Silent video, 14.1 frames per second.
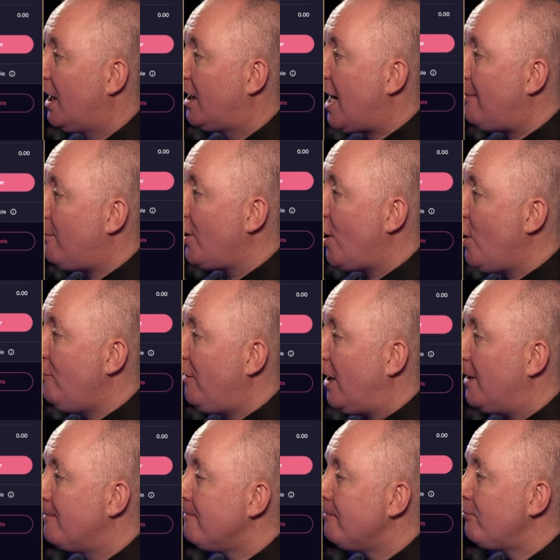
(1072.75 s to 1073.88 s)
Come on
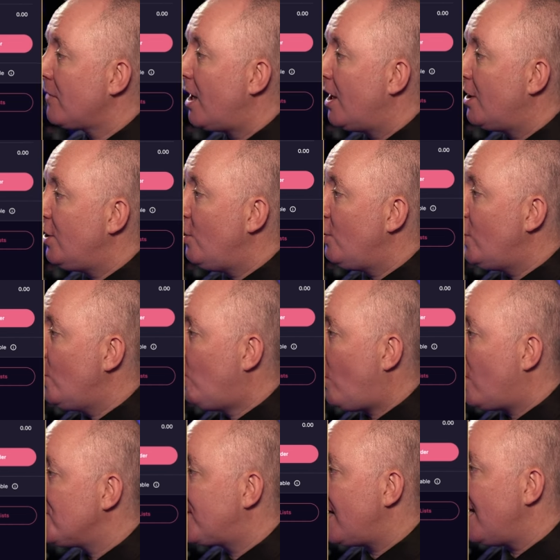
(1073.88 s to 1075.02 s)
over. You you was